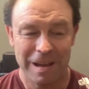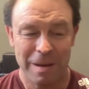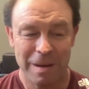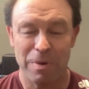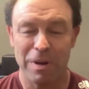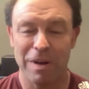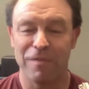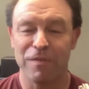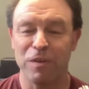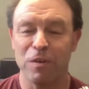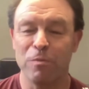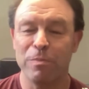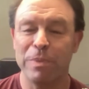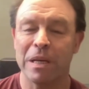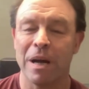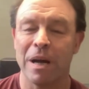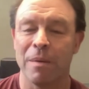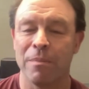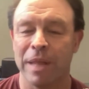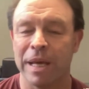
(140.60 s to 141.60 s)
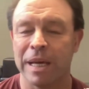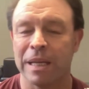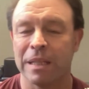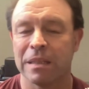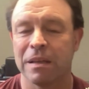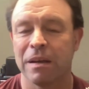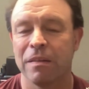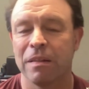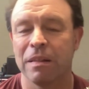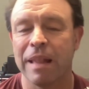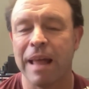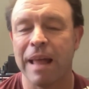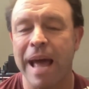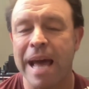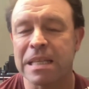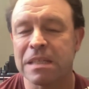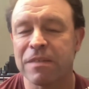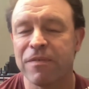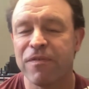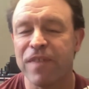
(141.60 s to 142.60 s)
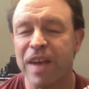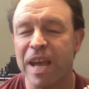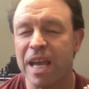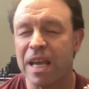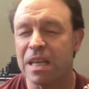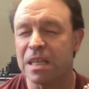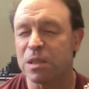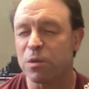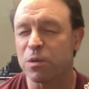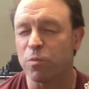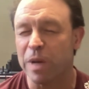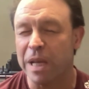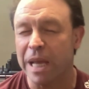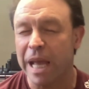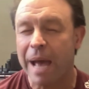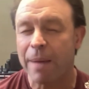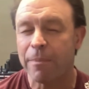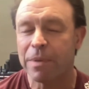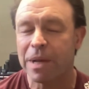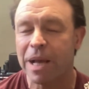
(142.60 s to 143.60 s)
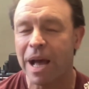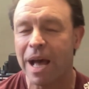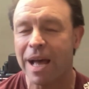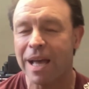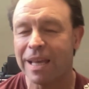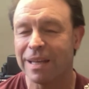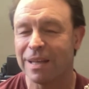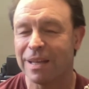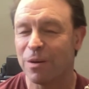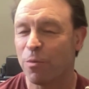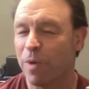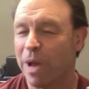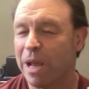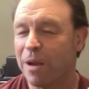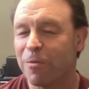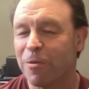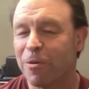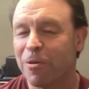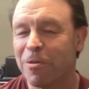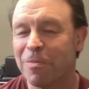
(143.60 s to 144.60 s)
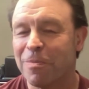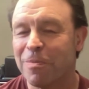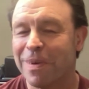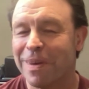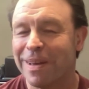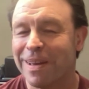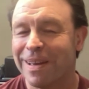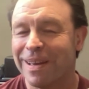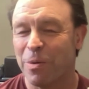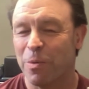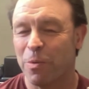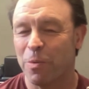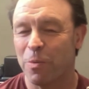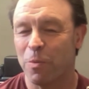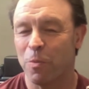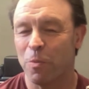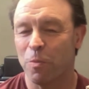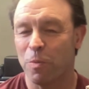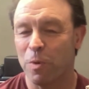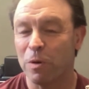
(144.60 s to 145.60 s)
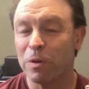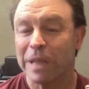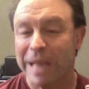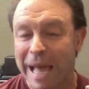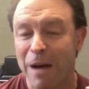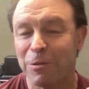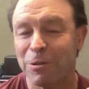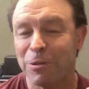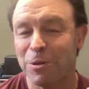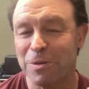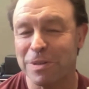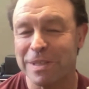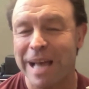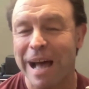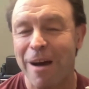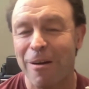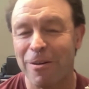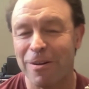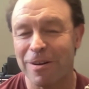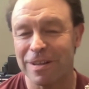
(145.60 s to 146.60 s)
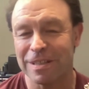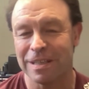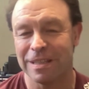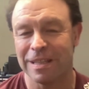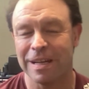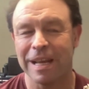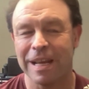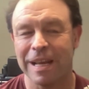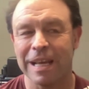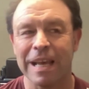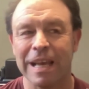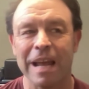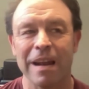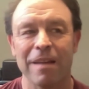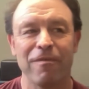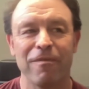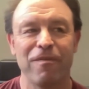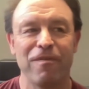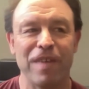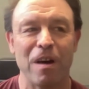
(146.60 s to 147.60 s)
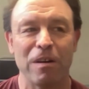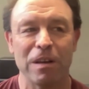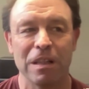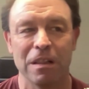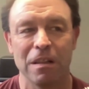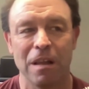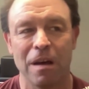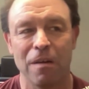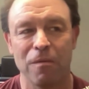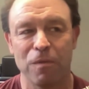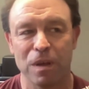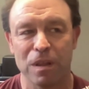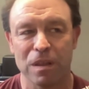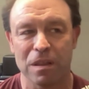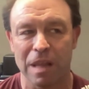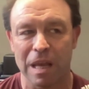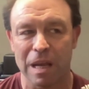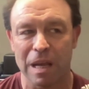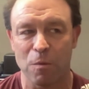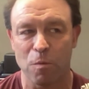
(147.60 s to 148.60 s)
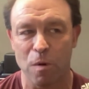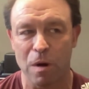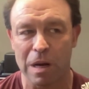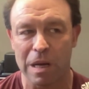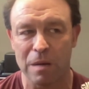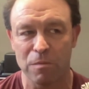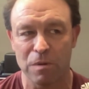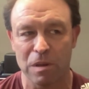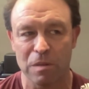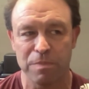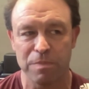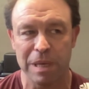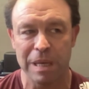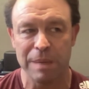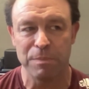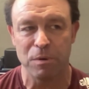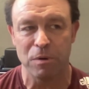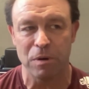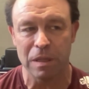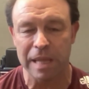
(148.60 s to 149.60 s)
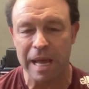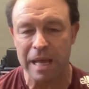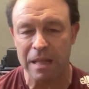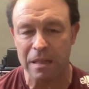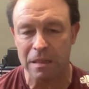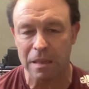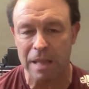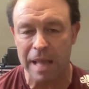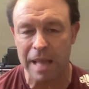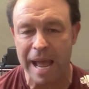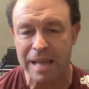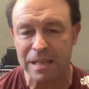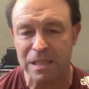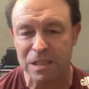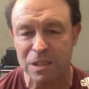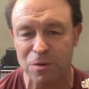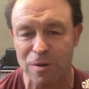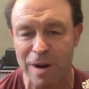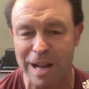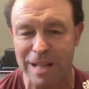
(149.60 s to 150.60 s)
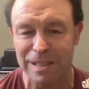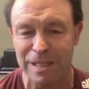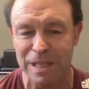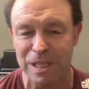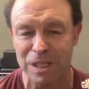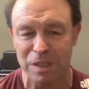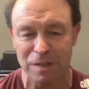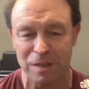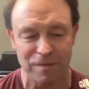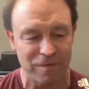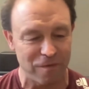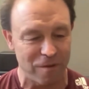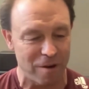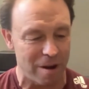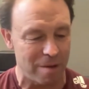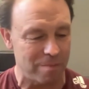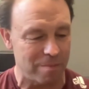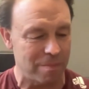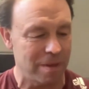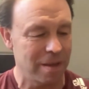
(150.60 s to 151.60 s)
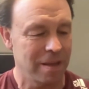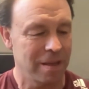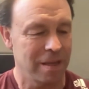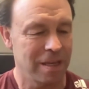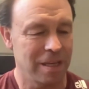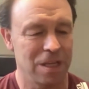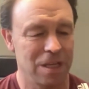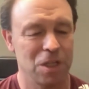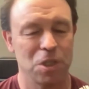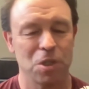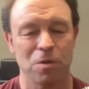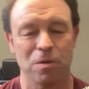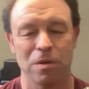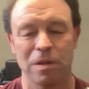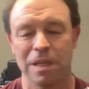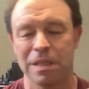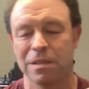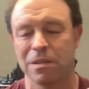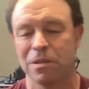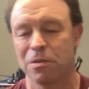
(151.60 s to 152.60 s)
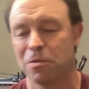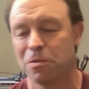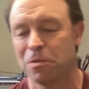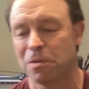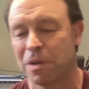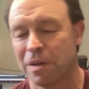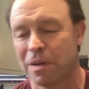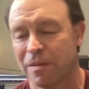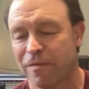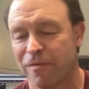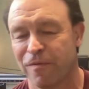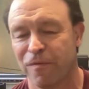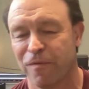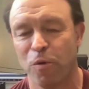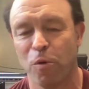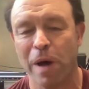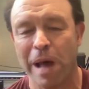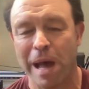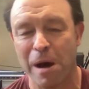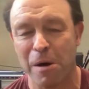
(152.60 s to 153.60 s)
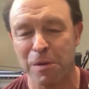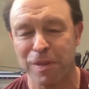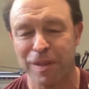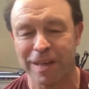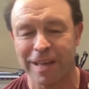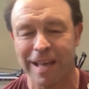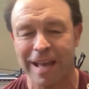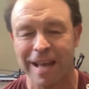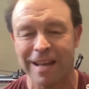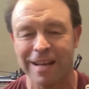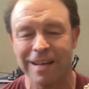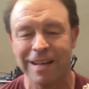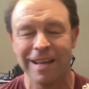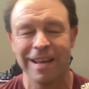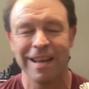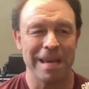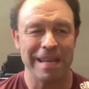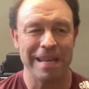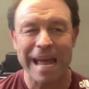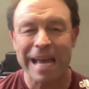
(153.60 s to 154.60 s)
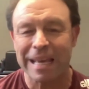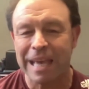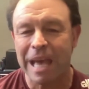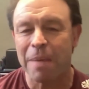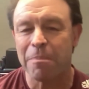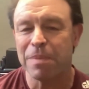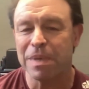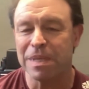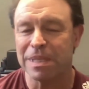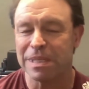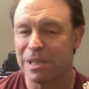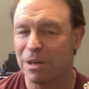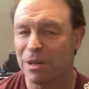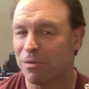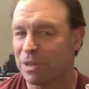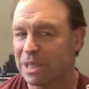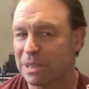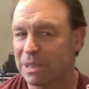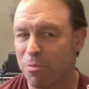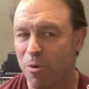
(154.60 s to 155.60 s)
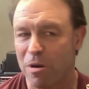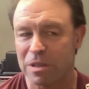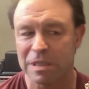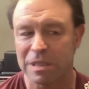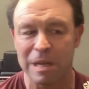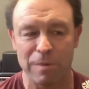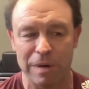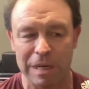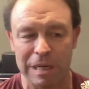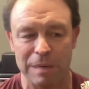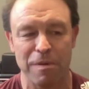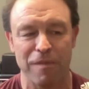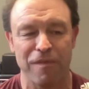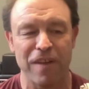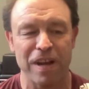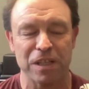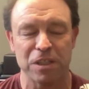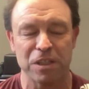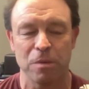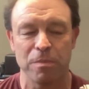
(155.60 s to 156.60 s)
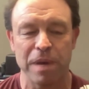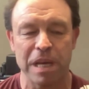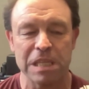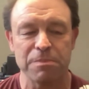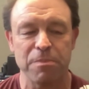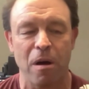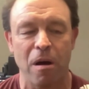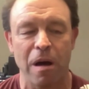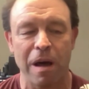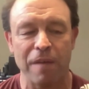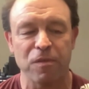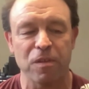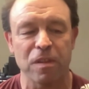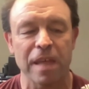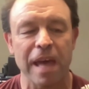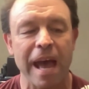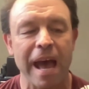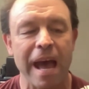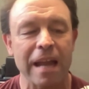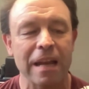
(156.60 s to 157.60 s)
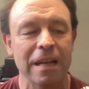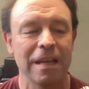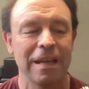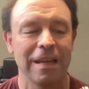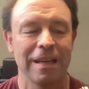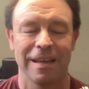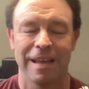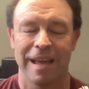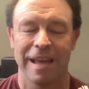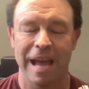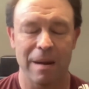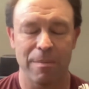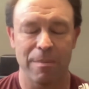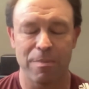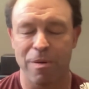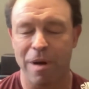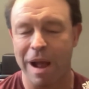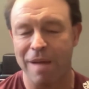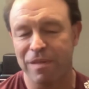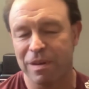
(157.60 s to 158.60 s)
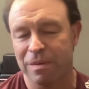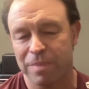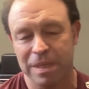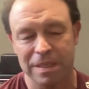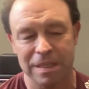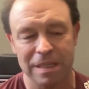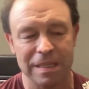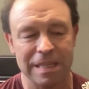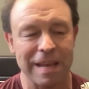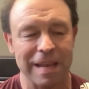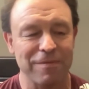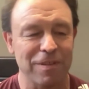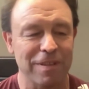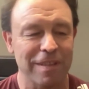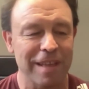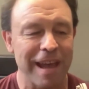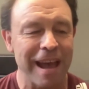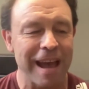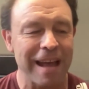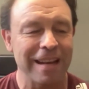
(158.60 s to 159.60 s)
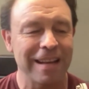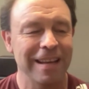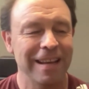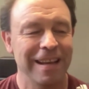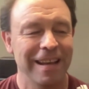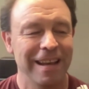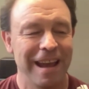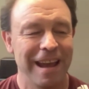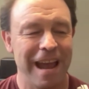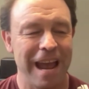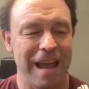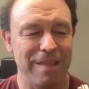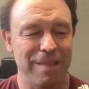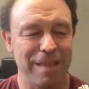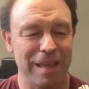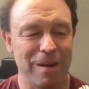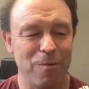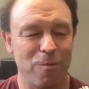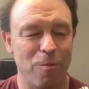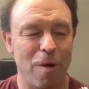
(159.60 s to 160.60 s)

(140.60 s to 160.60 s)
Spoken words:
But if you become like the last phase rehab guy in the weight room, we'll count those hours. And then I kind of fell in love with like working with people in that last transition from injury to full health again. And that kept me still in sports because I went into professional baseball after that, had a private business after that. And then